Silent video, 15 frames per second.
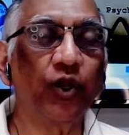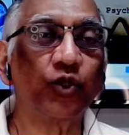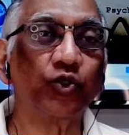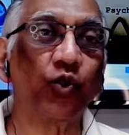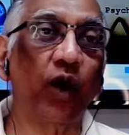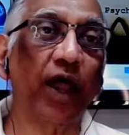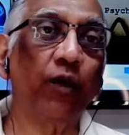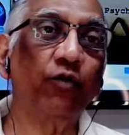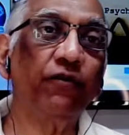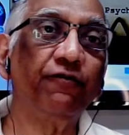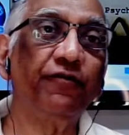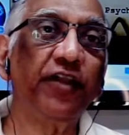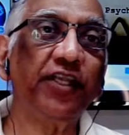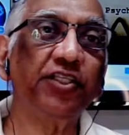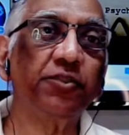So I will
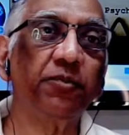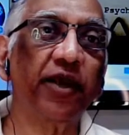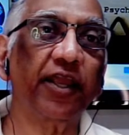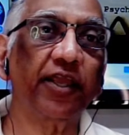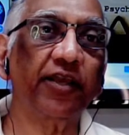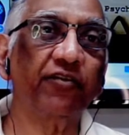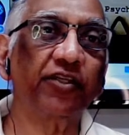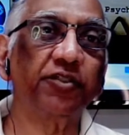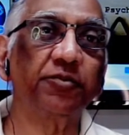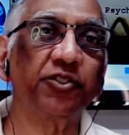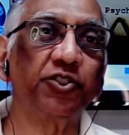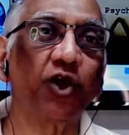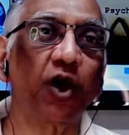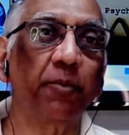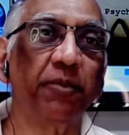finish my Christmas
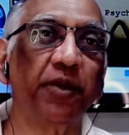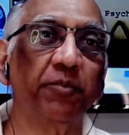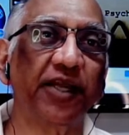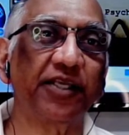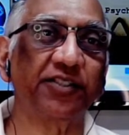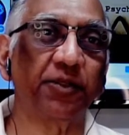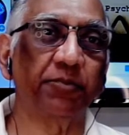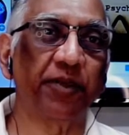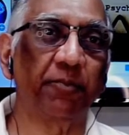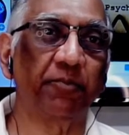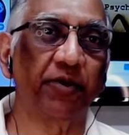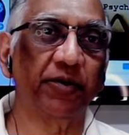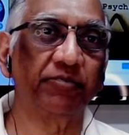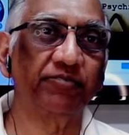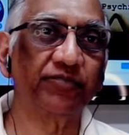shopping by
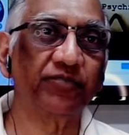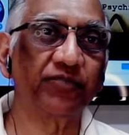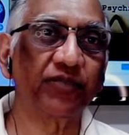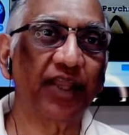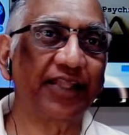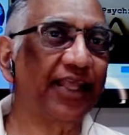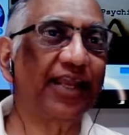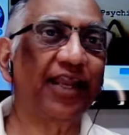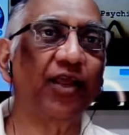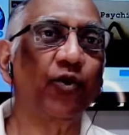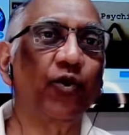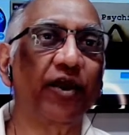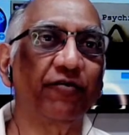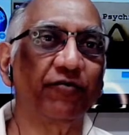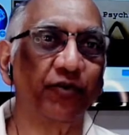September, and then I
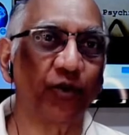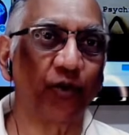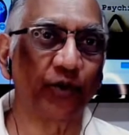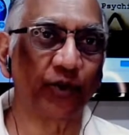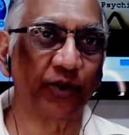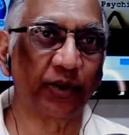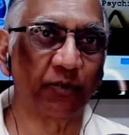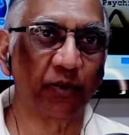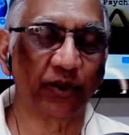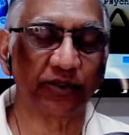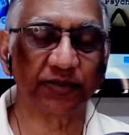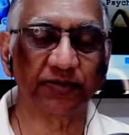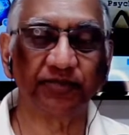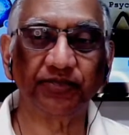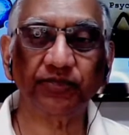don't have to go into the malls.